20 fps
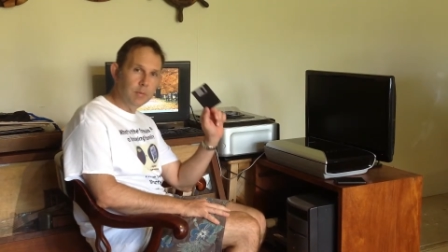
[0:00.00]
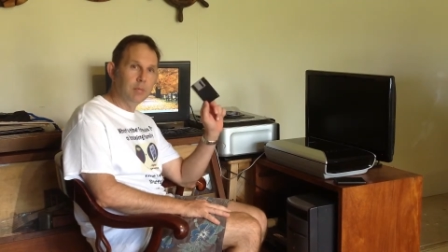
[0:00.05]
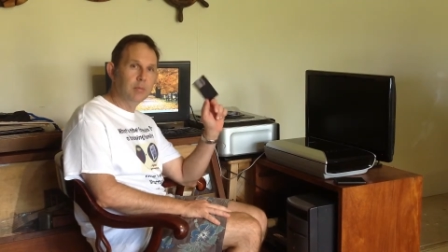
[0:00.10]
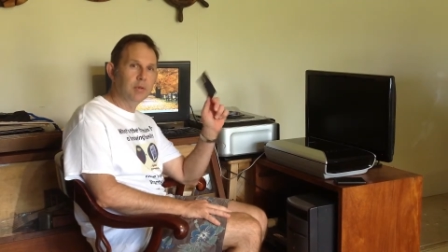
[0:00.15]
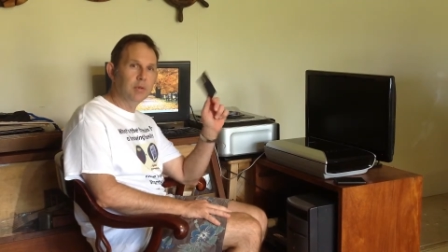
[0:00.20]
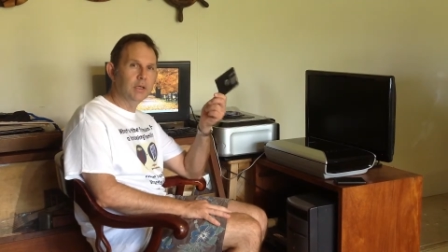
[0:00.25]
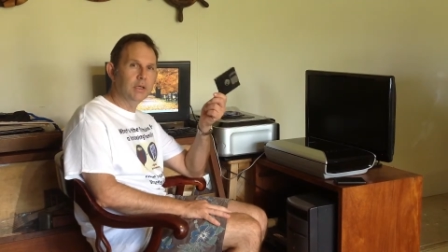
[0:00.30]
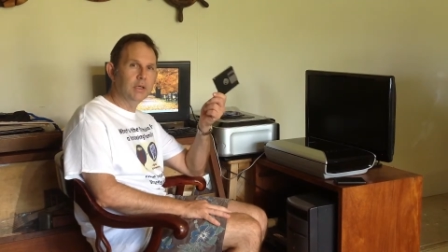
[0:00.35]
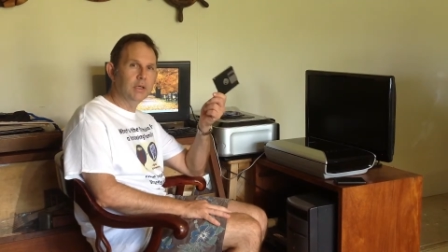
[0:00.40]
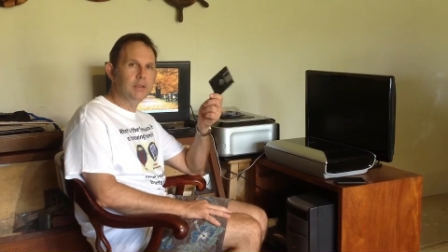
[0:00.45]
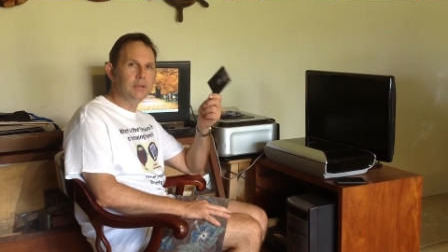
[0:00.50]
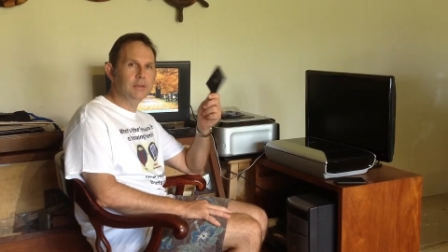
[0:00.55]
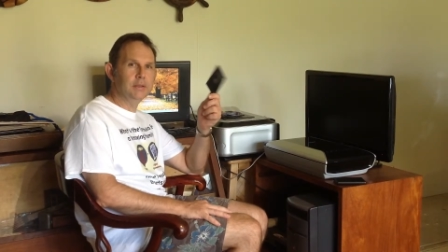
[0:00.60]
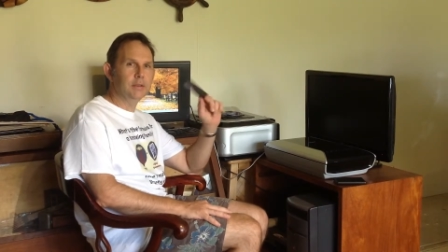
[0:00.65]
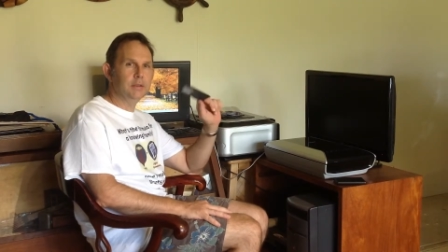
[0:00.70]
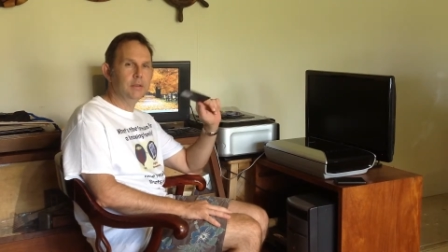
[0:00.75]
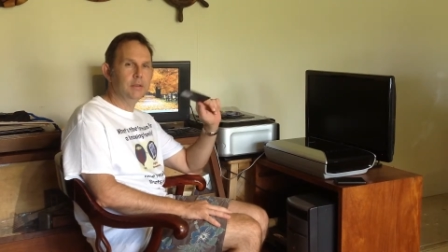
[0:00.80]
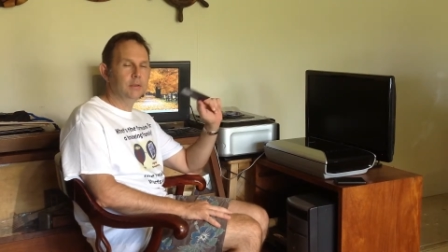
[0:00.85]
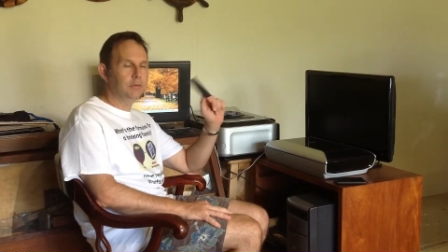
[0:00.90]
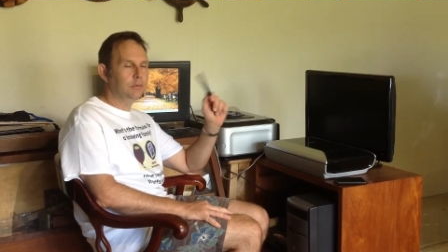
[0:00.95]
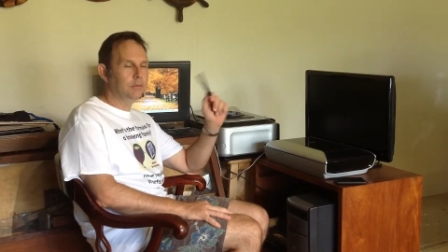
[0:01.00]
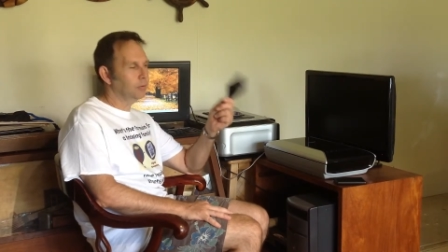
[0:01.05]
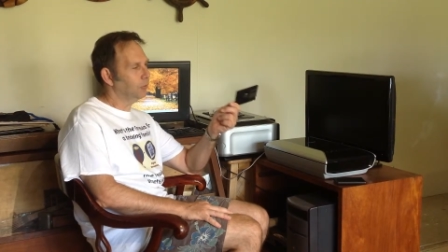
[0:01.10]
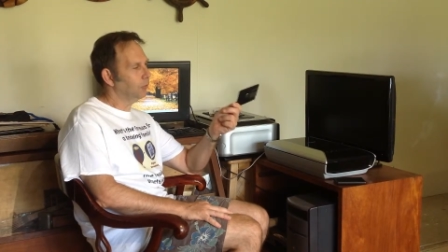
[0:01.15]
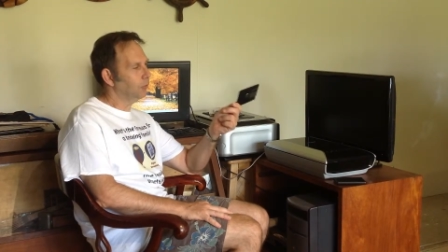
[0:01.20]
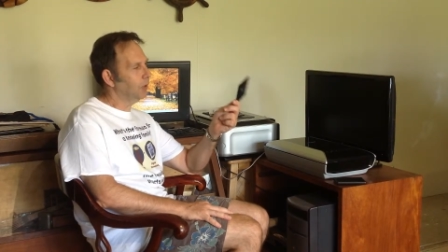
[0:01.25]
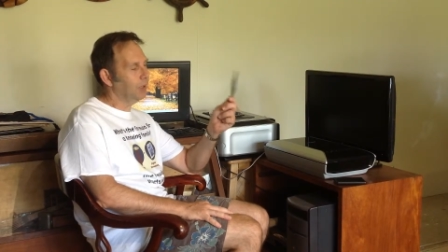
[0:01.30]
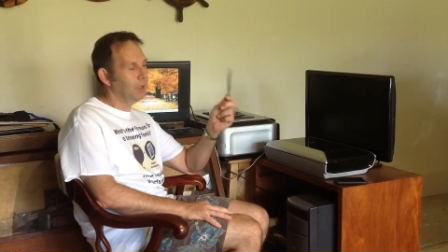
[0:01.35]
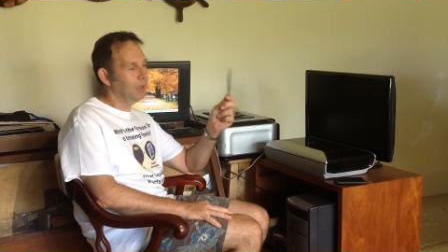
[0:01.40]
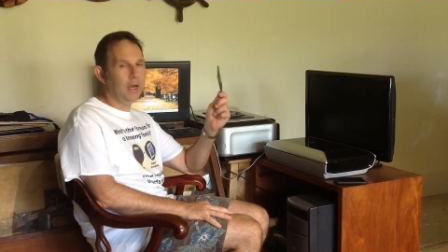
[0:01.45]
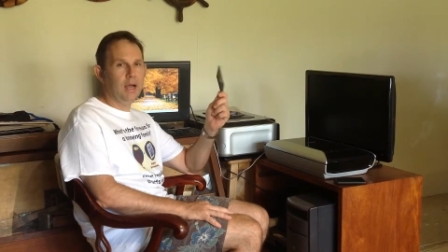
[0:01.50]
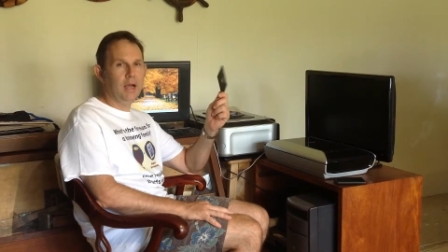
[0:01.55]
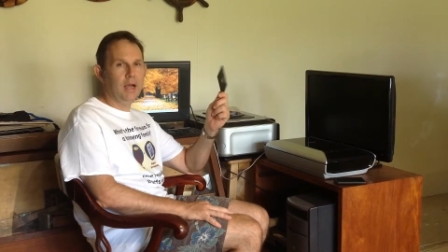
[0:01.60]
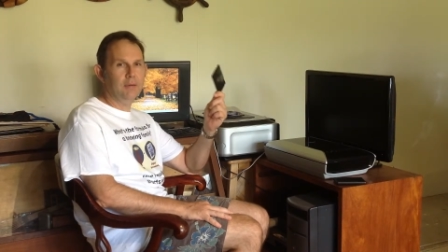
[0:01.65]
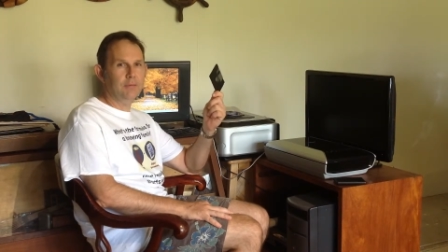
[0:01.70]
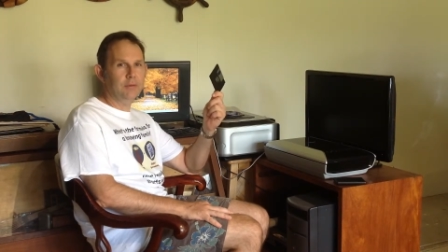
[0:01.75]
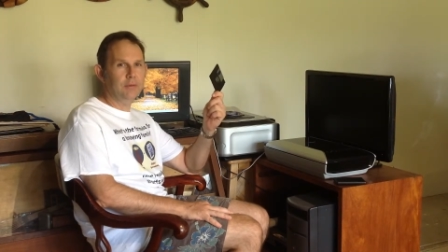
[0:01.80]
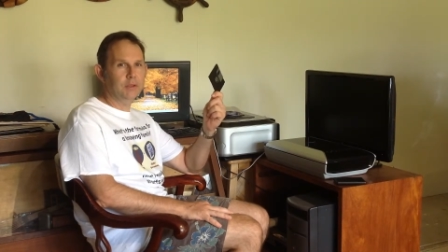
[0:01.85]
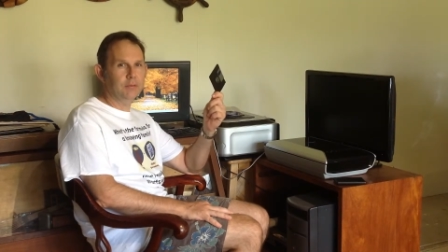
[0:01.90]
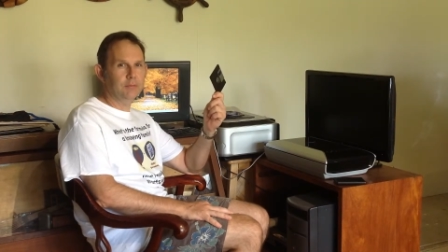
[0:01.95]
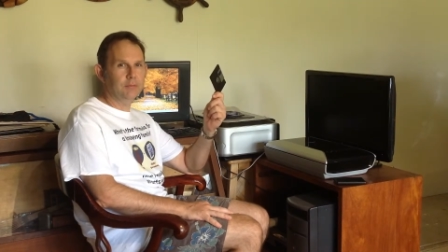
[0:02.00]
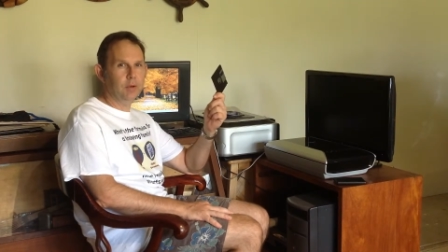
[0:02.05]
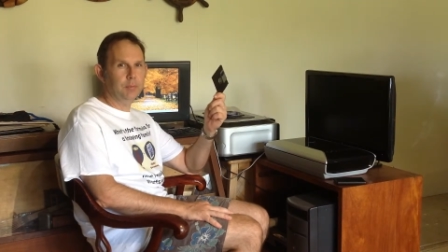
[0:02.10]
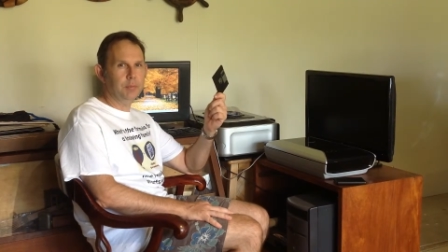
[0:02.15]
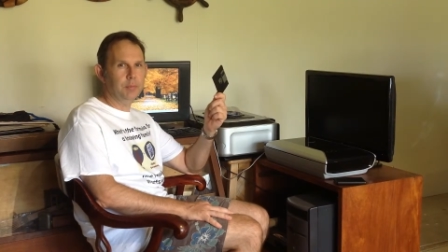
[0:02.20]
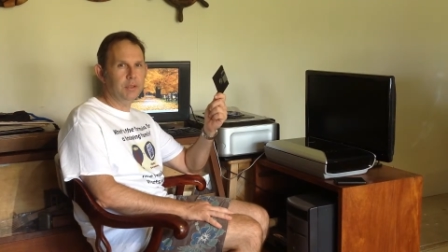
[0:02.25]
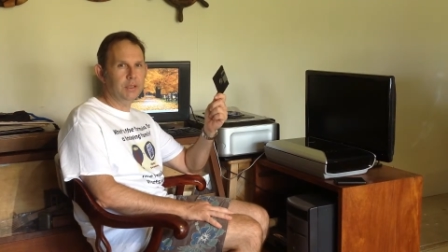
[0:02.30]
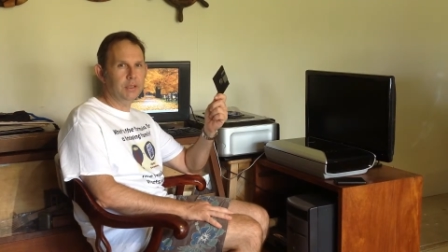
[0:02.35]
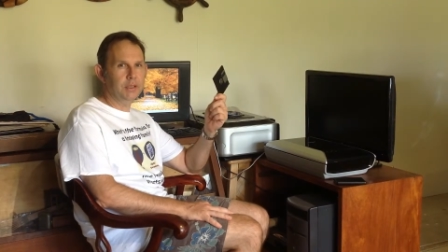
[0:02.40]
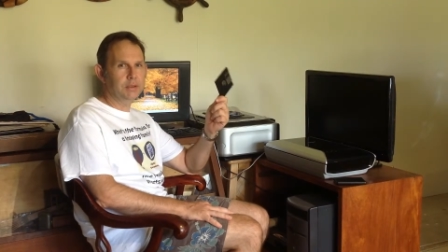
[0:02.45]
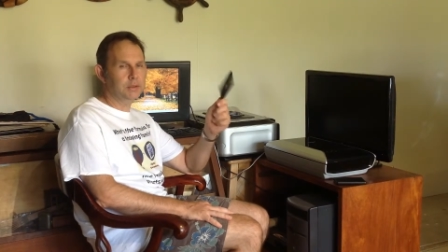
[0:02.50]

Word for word: Remember these? Three and a half inch floppy